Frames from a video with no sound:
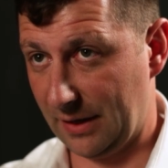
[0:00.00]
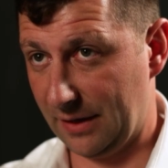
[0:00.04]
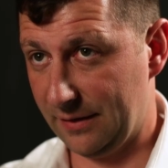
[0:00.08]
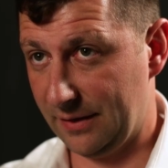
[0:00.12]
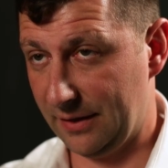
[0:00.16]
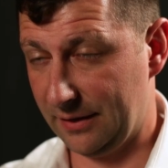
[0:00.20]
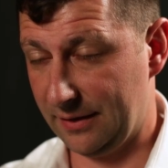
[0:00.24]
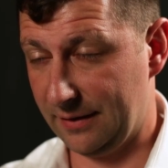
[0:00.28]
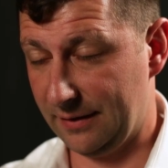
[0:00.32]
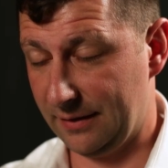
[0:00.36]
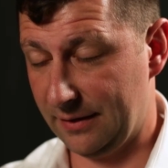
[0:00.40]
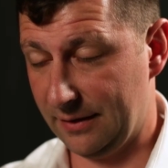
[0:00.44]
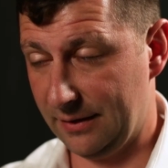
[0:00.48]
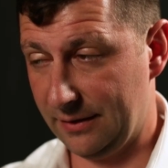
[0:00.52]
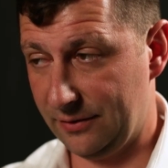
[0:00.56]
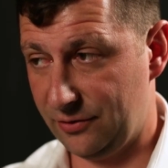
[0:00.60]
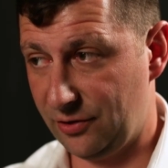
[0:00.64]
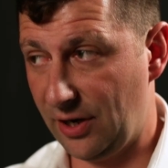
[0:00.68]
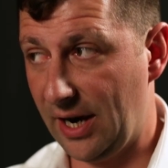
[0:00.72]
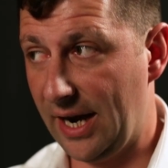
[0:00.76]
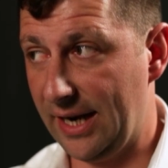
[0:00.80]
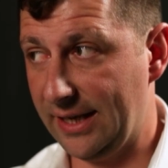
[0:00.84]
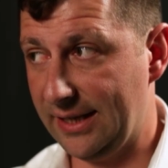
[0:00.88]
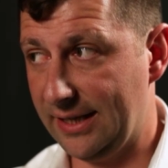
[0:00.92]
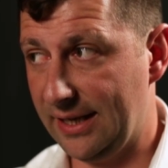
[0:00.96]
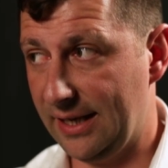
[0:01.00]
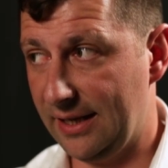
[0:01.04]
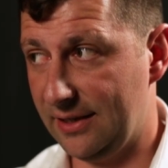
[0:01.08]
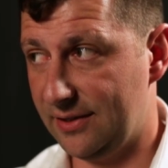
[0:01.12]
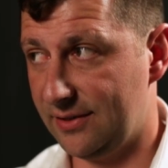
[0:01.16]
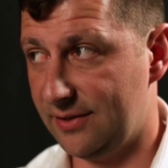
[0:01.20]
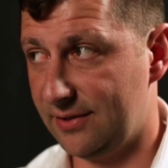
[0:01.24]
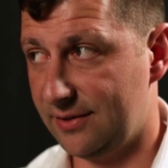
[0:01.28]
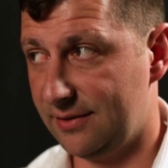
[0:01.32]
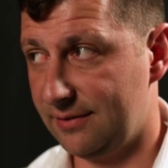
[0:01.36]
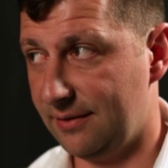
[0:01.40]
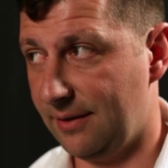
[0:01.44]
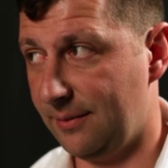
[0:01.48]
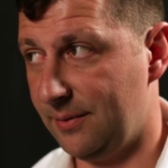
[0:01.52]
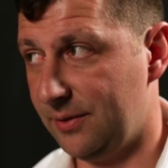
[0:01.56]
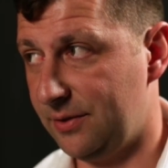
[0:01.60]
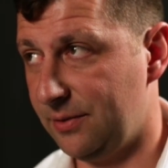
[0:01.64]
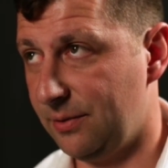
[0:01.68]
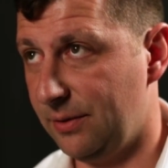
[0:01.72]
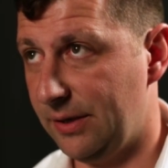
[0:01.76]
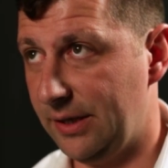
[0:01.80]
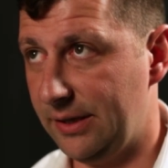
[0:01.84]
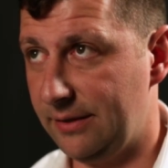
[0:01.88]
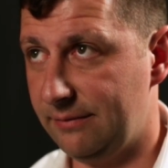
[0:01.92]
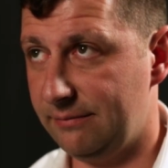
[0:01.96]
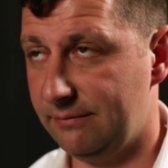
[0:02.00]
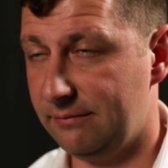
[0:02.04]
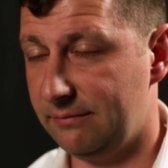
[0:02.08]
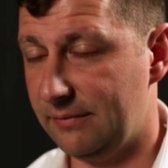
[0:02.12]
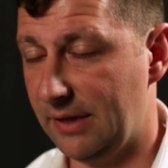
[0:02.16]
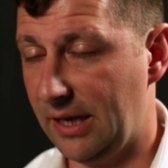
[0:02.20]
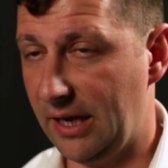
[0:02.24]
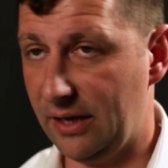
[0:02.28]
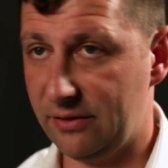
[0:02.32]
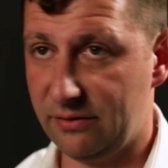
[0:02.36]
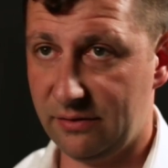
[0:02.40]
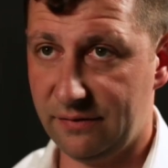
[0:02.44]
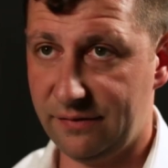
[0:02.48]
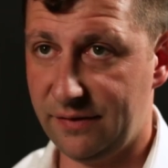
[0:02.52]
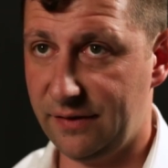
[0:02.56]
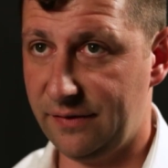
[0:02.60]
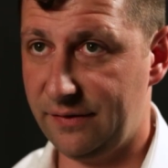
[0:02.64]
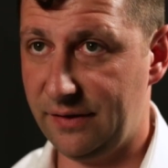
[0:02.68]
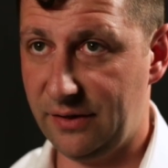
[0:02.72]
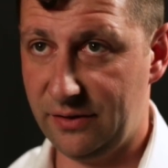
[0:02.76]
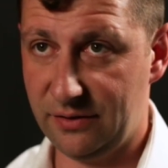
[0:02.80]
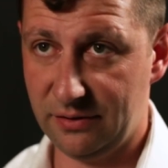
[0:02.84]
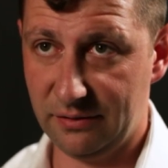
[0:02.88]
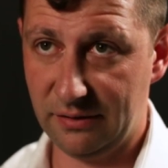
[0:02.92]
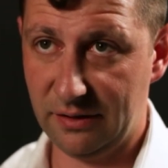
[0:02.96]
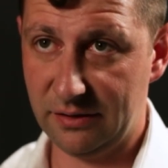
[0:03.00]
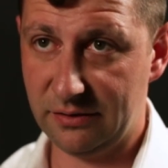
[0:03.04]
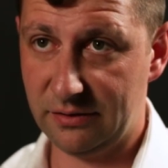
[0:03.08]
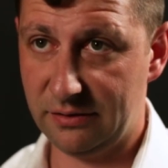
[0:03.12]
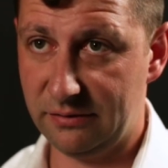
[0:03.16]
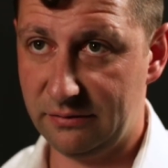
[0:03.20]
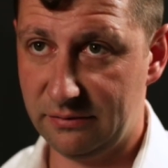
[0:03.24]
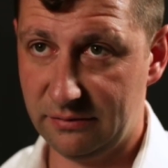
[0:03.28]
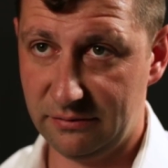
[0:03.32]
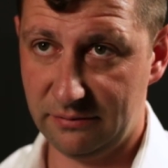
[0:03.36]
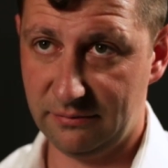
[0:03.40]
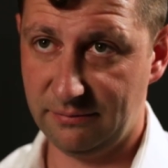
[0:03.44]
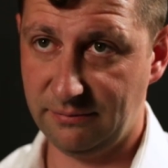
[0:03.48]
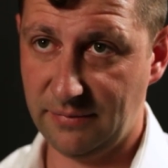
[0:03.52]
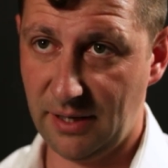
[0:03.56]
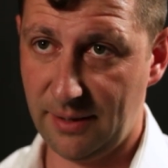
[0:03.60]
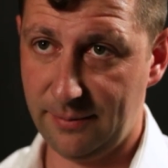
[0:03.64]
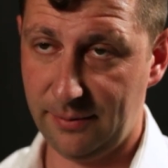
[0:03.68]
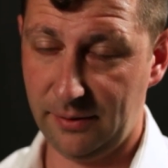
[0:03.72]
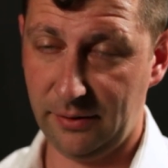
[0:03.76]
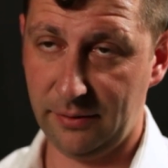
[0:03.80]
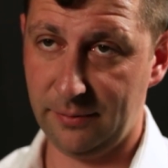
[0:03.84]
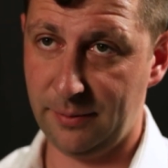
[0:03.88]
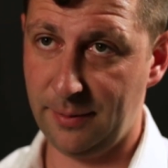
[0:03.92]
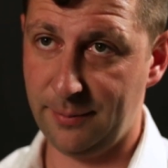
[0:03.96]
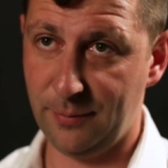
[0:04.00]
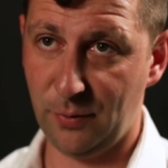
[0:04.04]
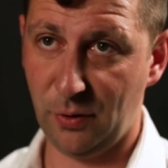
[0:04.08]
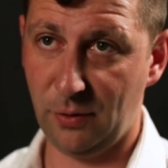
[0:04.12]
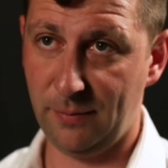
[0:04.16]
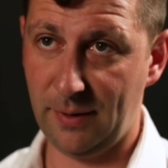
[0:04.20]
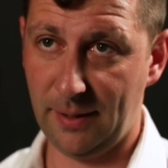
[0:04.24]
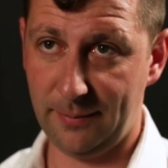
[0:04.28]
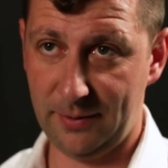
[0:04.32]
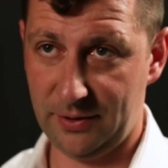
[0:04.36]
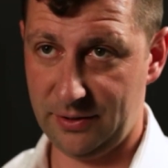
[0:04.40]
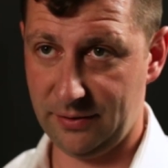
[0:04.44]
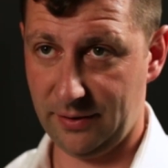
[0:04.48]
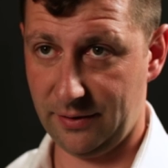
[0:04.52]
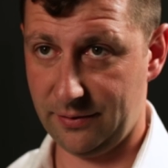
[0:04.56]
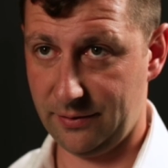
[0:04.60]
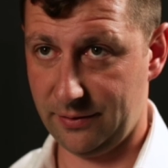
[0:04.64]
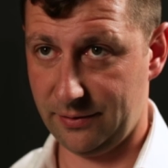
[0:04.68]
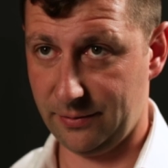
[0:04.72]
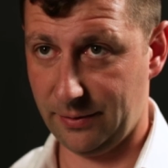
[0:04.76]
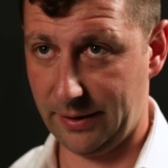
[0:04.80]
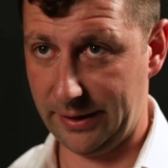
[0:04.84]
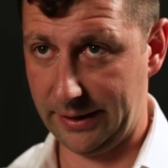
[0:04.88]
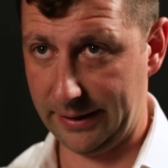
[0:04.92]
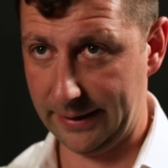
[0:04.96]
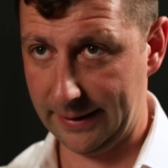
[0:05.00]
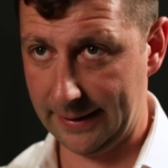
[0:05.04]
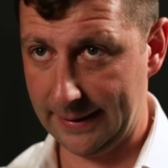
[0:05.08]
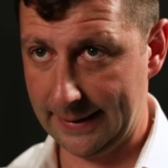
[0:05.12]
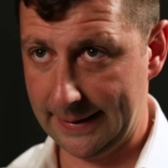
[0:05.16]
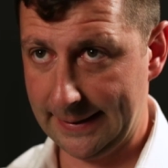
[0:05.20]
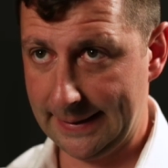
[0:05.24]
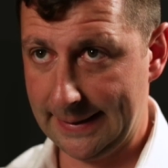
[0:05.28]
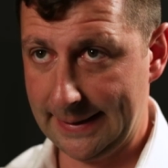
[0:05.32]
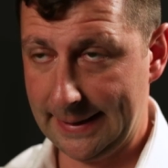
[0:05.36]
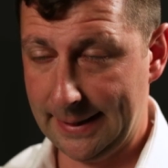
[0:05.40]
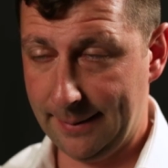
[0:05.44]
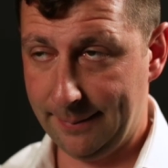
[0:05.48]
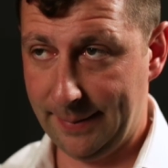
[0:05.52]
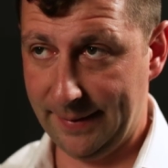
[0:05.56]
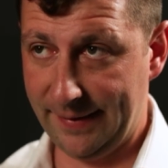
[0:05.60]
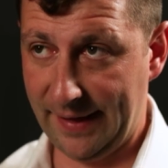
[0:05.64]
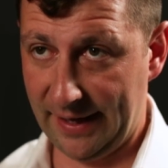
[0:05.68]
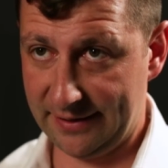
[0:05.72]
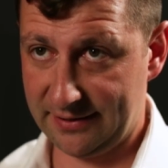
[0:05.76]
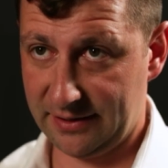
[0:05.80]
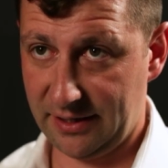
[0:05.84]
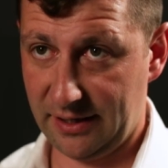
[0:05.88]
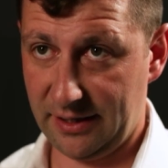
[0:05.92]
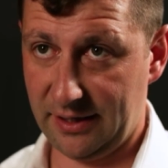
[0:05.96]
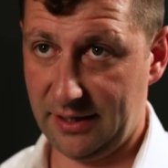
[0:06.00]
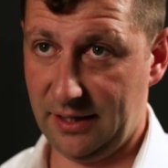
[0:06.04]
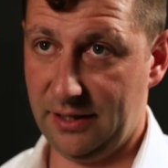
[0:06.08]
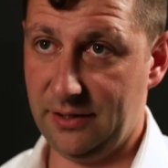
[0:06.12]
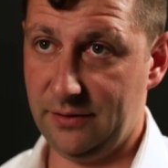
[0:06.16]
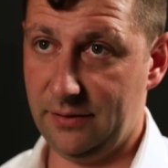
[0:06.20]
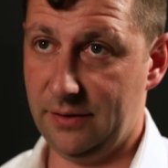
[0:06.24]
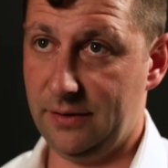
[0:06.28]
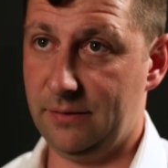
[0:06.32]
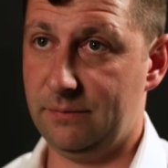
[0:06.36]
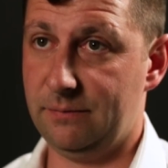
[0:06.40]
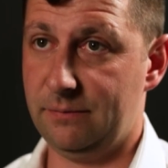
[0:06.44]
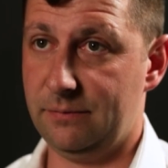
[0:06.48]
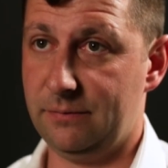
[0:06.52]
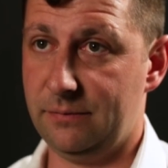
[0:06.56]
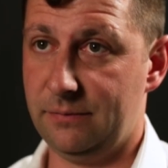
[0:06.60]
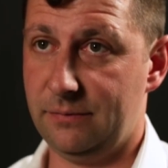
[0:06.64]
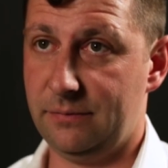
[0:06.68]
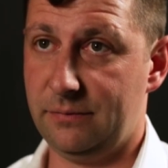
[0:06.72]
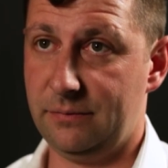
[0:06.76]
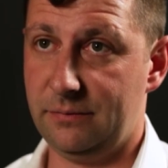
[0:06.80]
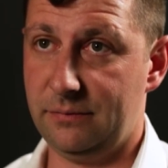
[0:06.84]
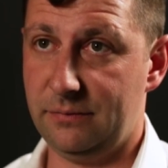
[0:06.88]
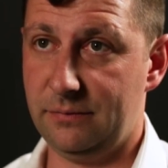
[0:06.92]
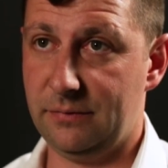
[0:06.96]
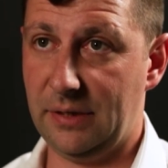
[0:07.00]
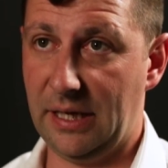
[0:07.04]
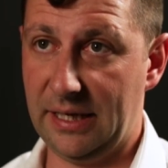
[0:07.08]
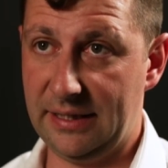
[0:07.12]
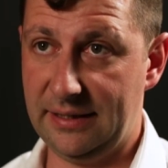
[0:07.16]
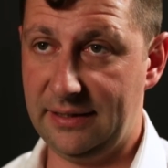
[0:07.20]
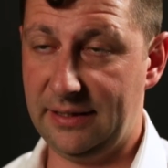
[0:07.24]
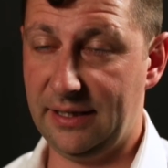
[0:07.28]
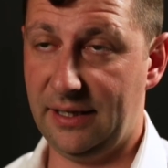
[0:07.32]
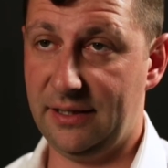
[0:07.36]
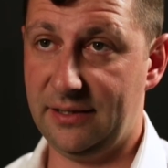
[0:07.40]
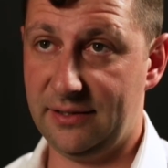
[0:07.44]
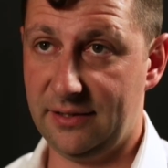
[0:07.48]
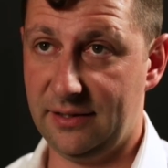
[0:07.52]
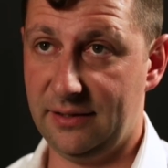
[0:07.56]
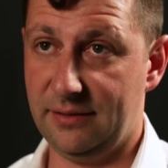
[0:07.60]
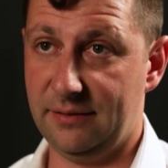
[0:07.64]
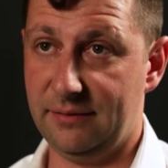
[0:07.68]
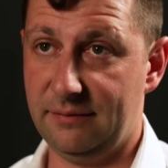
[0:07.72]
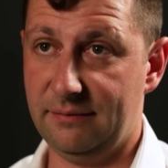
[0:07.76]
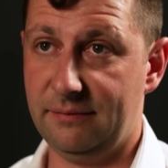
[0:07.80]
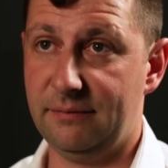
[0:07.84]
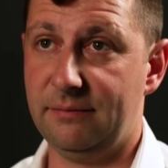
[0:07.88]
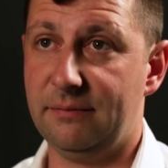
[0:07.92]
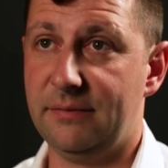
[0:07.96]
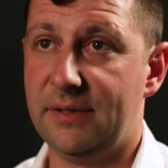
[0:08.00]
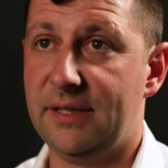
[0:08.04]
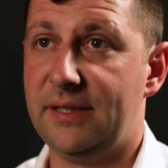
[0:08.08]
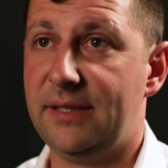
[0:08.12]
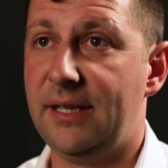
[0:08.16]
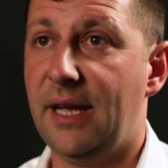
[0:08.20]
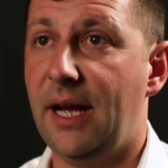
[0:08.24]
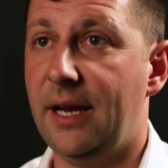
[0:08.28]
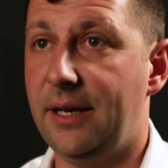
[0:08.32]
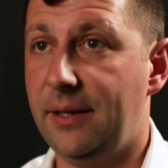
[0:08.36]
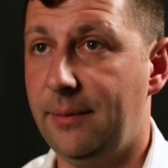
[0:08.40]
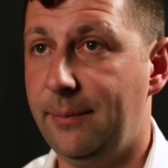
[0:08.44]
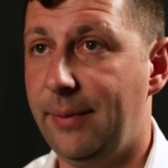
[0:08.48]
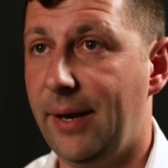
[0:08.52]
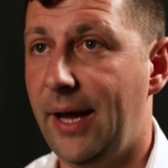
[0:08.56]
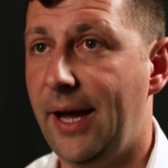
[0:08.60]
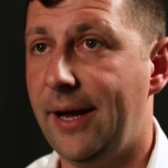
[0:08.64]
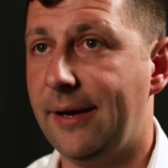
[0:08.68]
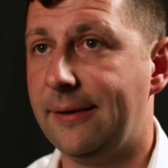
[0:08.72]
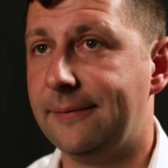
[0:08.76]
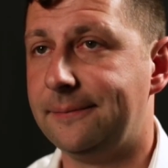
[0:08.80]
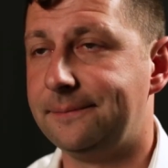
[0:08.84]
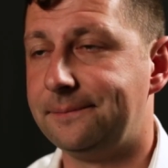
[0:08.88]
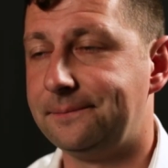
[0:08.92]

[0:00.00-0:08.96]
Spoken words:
The trade kits are between 150, 200, maybe a little bit more, maybe 220, but that's going to get you a decent starting pack.